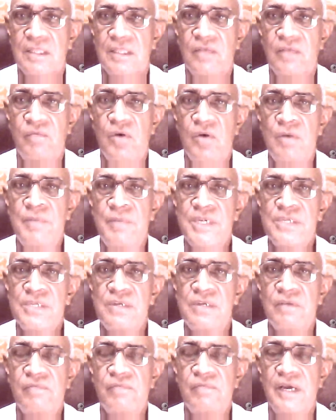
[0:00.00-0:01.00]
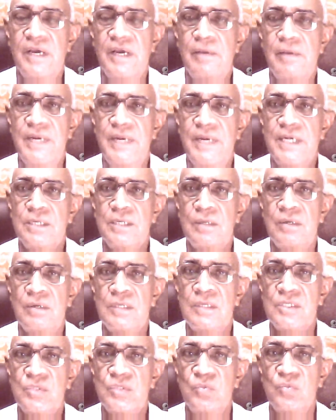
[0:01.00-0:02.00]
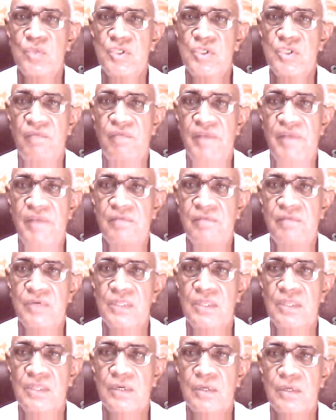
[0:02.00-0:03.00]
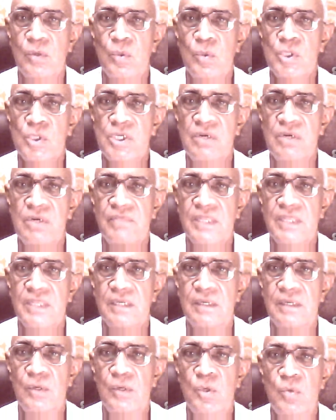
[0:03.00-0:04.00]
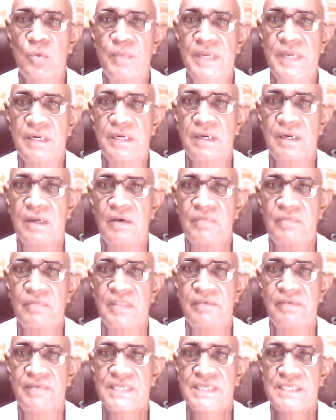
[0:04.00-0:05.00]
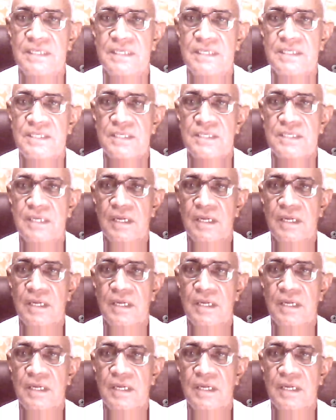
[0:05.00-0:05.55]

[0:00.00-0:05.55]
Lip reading: The formation of blood clots which favor the closure of the lumen of the vessels.